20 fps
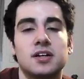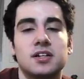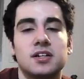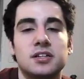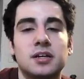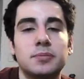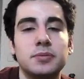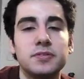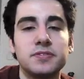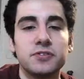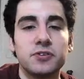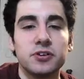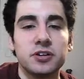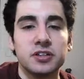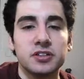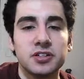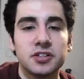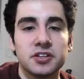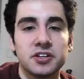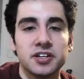Number
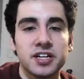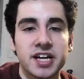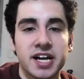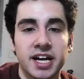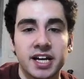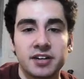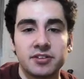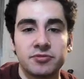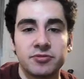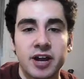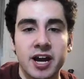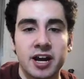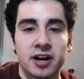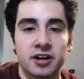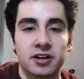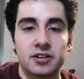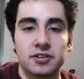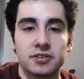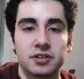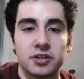438,
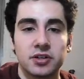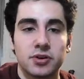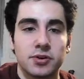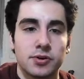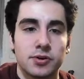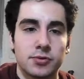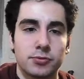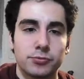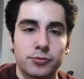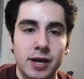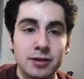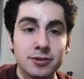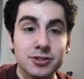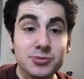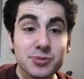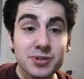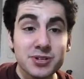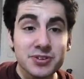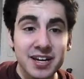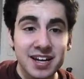rare. Rare is
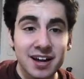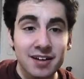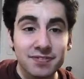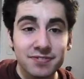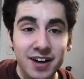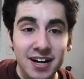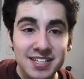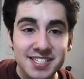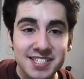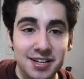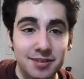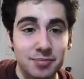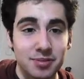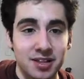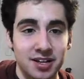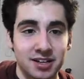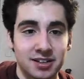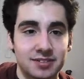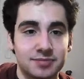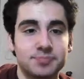when you cannot find something.